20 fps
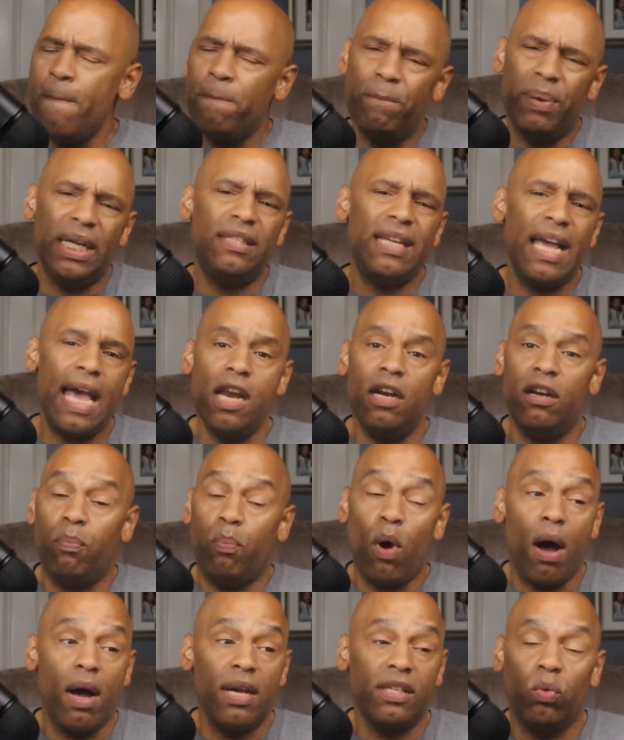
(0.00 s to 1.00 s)
But Danny
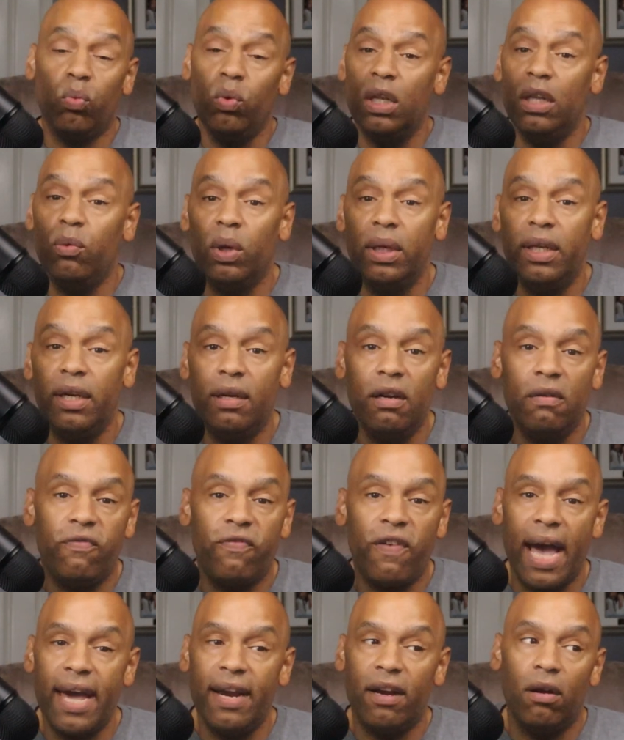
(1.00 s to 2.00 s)
Dubois is a really, really good
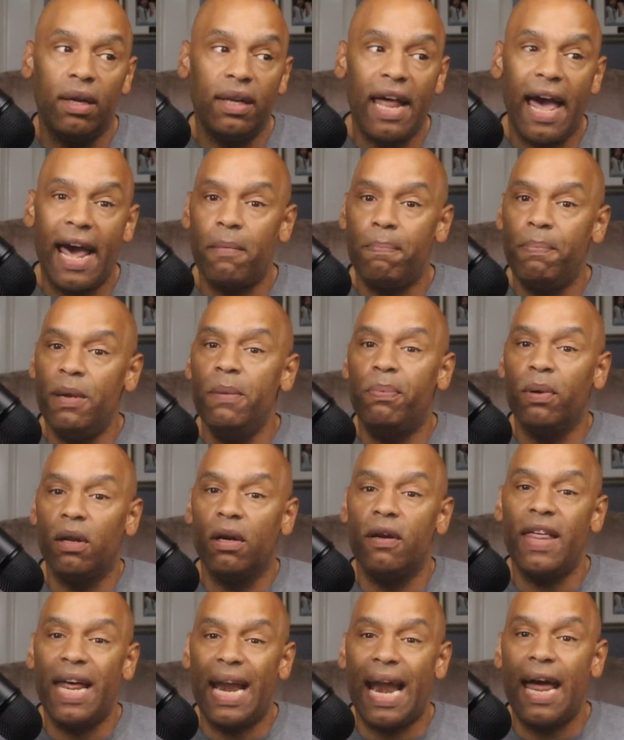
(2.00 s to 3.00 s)
fighter. A lot of
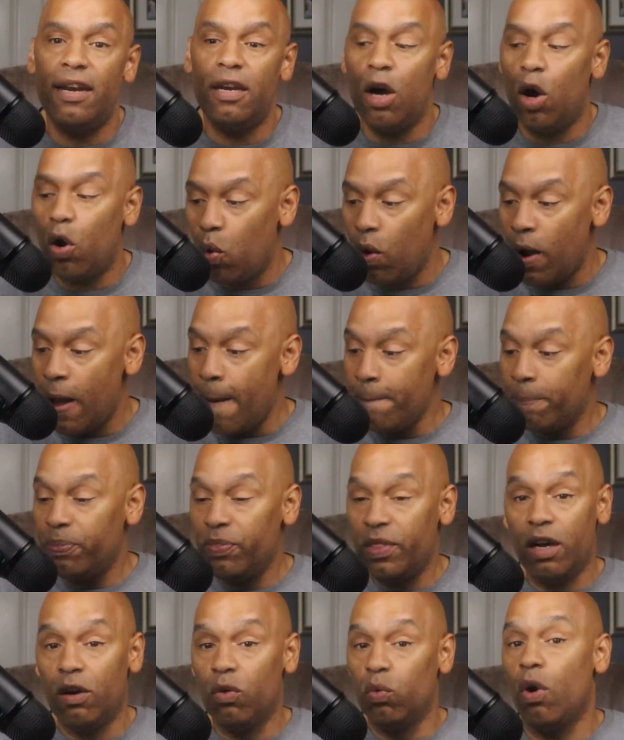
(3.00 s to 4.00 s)
people that I know
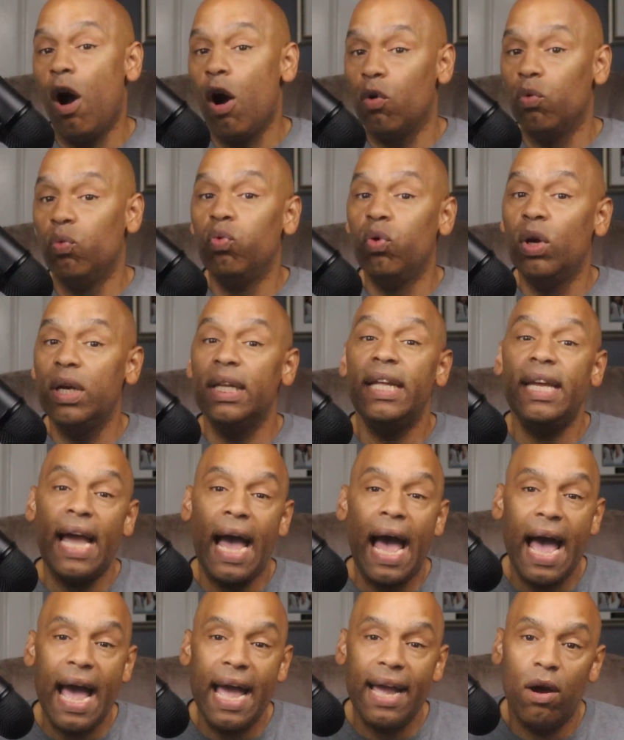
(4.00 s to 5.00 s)
are really
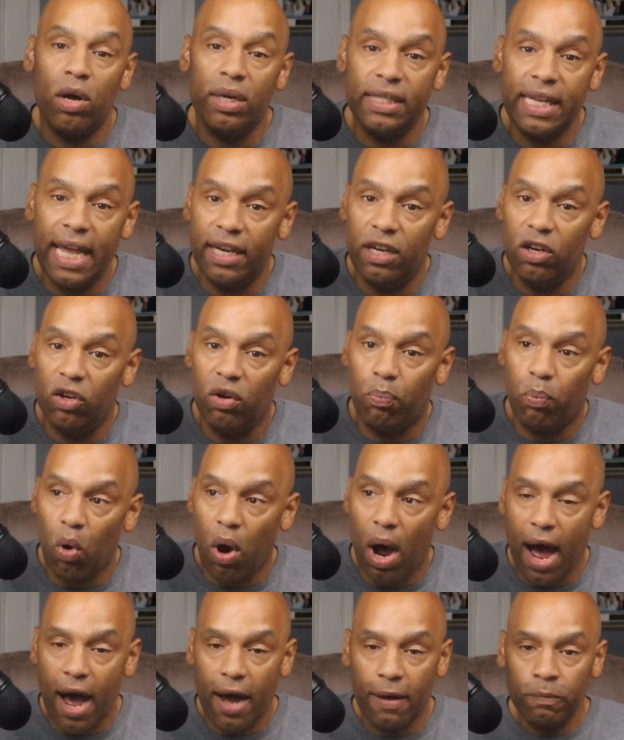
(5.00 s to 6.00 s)
high on Danny
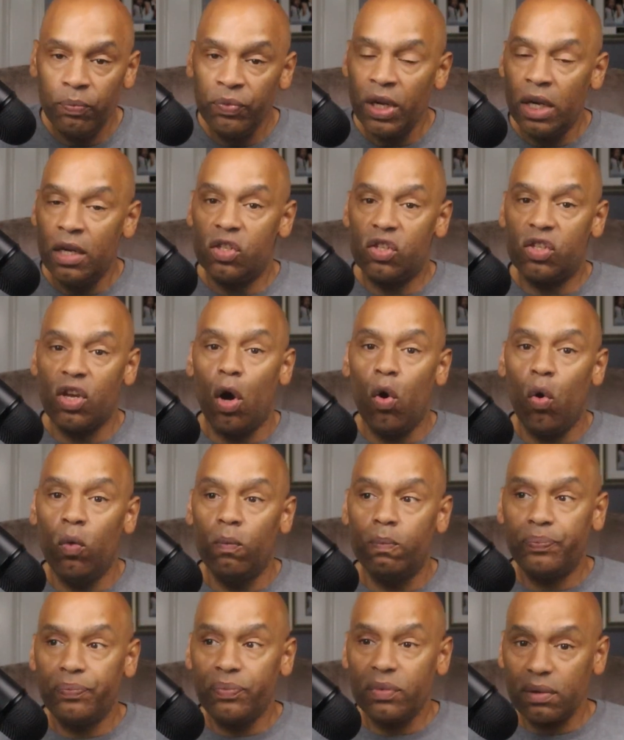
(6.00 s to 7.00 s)
Dubois.
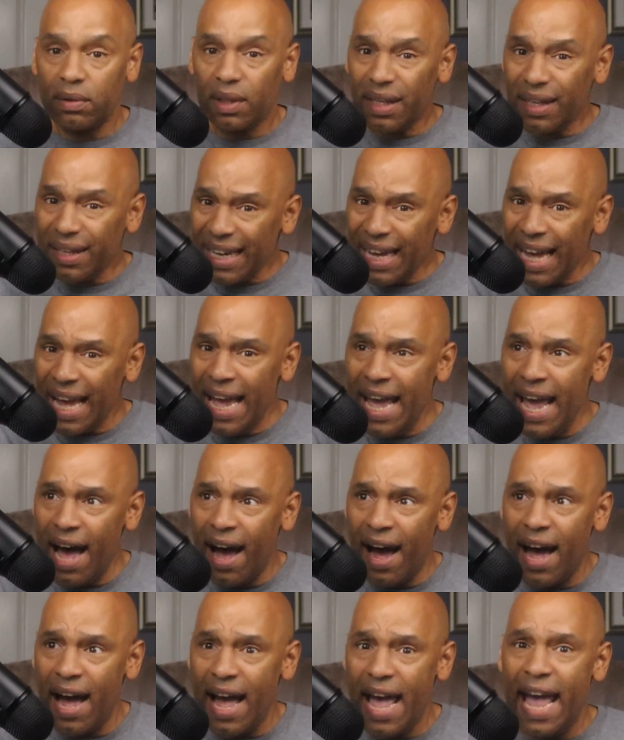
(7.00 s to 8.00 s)
So,
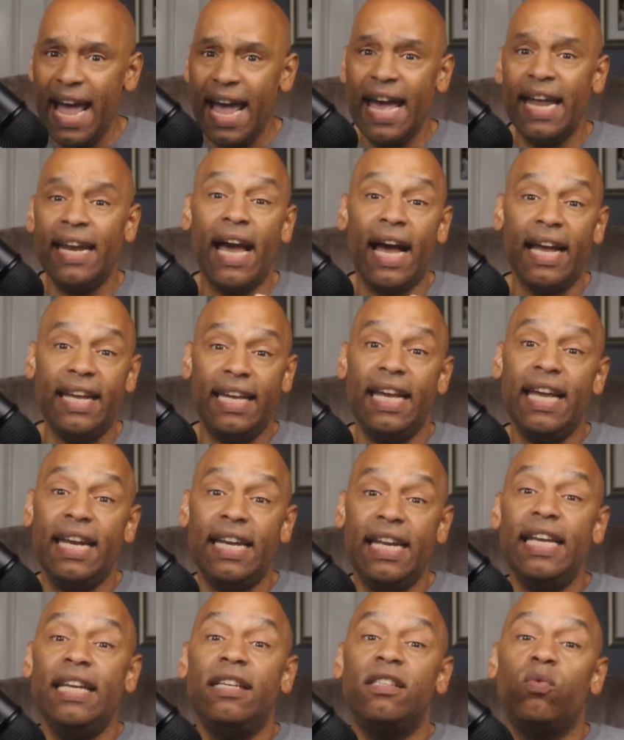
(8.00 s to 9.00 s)
and again,
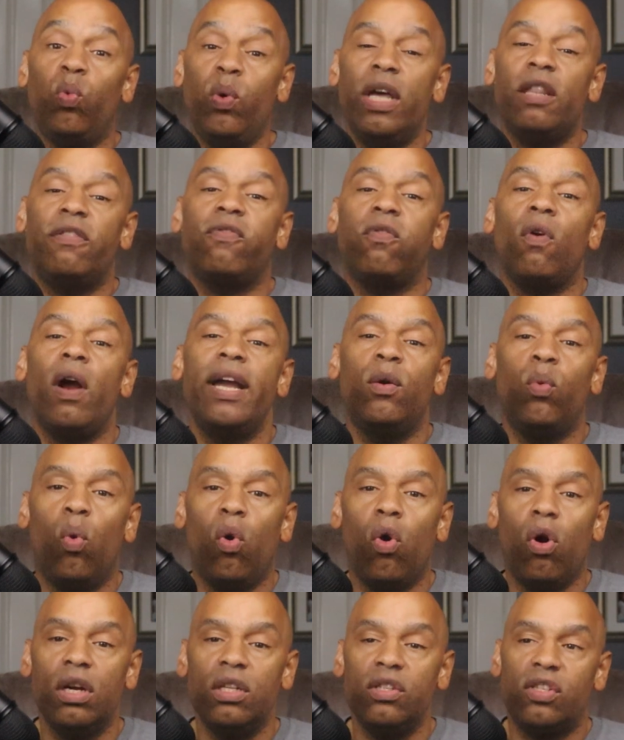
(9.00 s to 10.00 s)
he's with Frank
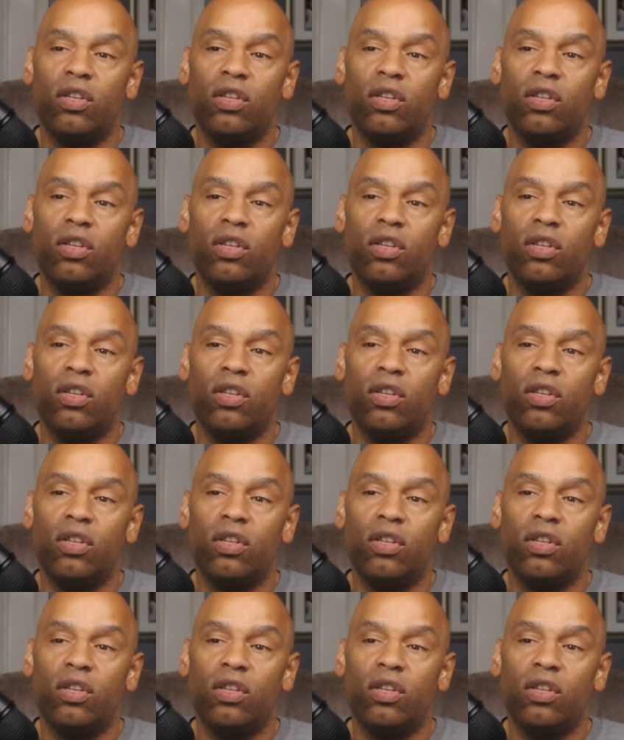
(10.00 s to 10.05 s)
Warren.